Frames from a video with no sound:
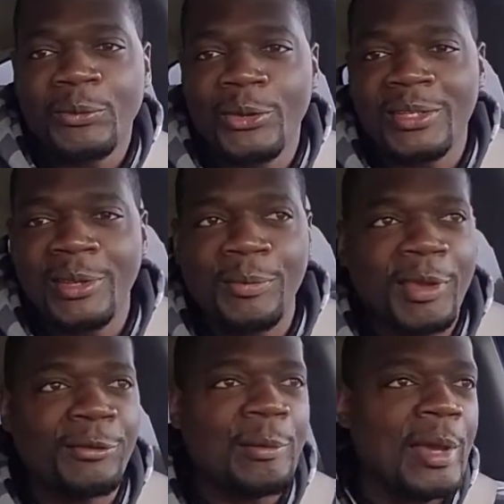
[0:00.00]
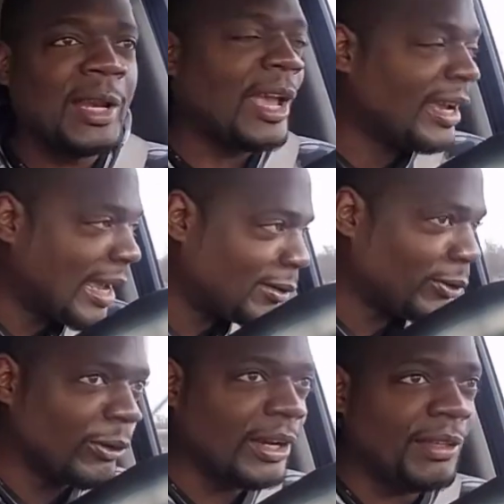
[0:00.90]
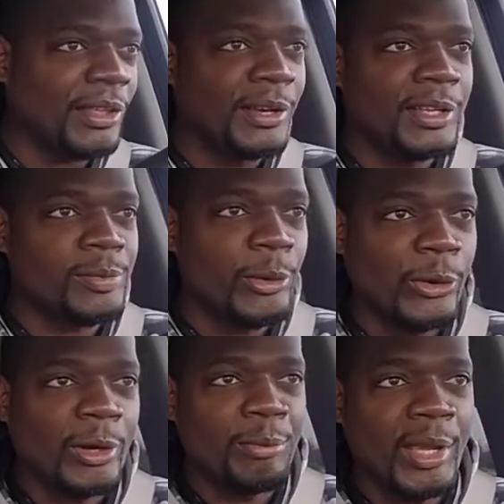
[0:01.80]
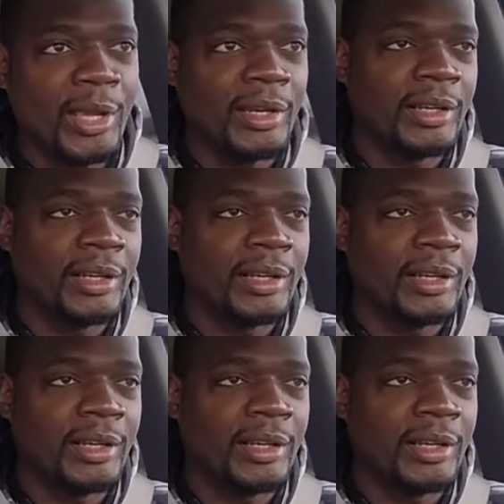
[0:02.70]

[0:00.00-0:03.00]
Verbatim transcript: up everybody how y'all doing out there this morning man